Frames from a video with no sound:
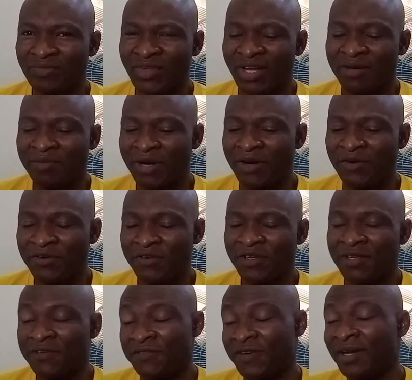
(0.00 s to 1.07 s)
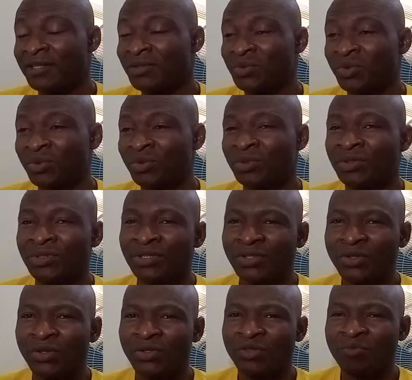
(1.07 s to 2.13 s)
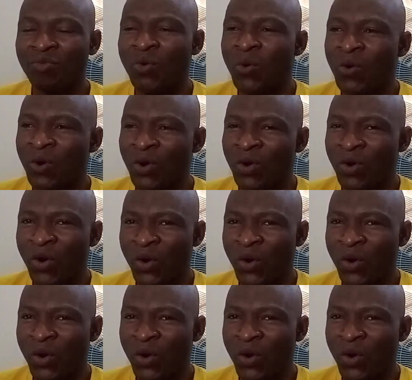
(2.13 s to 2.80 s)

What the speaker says: And bioeffect we will discuss more